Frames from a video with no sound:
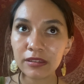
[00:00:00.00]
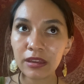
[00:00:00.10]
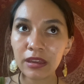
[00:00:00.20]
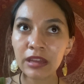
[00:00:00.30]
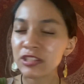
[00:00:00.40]

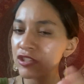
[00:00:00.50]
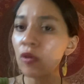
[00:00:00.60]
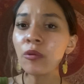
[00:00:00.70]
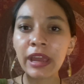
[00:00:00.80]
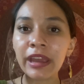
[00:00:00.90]
And it's
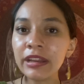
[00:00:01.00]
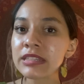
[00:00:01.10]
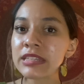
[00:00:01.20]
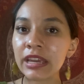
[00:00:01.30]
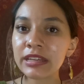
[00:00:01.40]
okay to
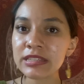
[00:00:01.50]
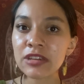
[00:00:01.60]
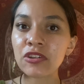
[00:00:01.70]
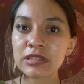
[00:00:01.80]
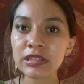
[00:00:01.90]
take it
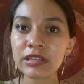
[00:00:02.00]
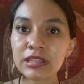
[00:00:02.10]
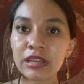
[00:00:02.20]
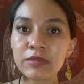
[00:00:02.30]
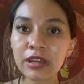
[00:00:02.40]
seriously
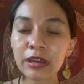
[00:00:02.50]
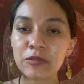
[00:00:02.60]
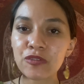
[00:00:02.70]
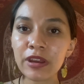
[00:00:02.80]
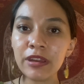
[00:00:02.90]

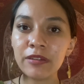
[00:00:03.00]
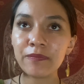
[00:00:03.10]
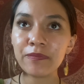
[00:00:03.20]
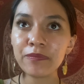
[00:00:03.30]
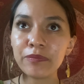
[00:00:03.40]
sometimes, right?
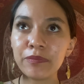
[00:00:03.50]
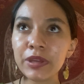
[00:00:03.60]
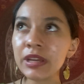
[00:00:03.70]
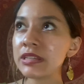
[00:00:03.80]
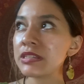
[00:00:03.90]

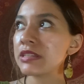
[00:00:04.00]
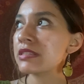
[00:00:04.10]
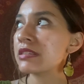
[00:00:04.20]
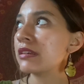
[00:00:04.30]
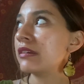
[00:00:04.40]
Because
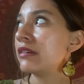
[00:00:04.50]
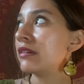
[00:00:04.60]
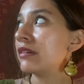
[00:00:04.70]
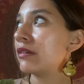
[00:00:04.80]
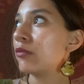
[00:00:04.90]

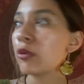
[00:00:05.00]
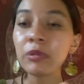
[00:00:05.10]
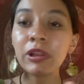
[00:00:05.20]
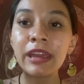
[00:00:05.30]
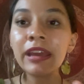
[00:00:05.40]
we're
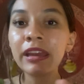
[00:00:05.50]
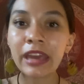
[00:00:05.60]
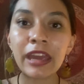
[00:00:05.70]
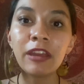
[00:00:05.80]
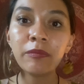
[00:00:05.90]
playing a
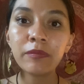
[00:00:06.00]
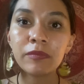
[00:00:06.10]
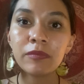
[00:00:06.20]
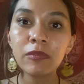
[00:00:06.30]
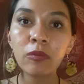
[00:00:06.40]
game.
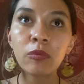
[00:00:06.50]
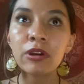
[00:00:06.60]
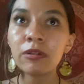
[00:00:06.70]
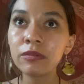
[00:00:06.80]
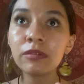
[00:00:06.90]

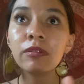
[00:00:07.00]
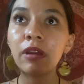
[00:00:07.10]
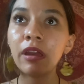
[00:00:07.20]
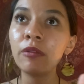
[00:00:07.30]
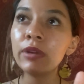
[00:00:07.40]

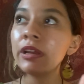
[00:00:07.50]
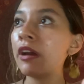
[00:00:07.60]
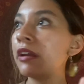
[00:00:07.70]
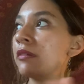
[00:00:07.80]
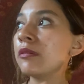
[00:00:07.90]

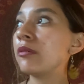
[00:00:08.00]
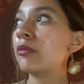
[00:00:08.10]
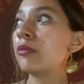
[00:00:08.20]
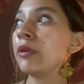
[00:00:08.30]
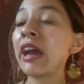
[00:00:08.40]

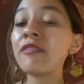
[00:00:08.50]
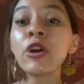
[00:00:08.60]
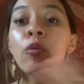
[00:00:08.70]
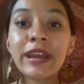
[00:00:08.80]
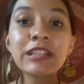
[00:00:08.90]
We have no
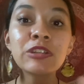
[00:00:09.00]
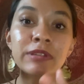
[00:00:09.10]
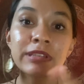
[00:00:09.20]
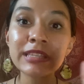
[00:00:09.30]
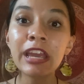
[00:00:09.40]
way to
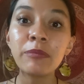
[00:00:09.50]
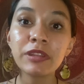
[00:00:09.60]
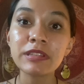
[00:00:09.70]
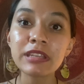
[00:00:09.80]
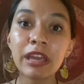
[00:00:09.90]
escape
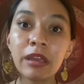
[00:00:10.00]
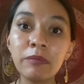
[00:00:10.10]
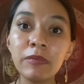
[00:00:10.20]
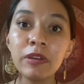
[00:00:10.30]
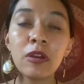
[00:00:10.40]
this
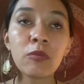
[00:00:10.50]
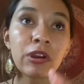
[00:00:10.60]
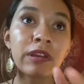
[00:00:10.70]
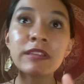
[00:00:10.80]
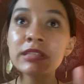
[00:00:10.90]
game. We're
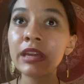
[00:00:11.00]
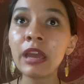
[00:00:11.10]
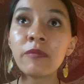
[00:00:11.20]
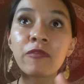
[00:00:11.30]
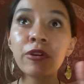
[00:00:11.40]
in this
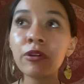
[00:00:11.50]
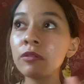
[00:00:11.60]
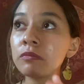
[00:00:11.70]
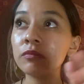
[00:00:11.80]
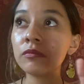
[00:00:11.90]
game for
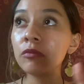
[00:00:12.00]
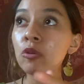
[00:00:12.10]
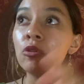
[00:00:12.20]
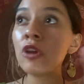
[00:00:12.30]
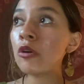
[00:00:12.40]

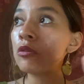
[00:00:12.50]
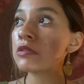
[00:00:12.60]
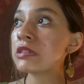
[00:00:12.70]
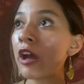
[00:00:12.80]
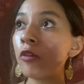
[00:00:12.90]
who
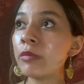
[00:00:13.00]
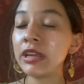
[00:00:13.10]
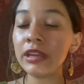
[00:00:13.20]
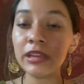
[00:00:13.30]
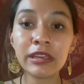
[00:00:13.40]
knows how
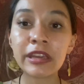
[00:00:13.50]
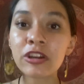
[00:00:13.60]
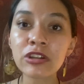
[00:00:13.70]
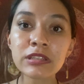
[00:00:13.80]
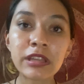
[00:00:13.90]
many
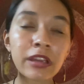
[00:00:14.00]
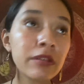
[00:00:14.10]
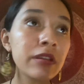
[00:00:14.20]
years. Like,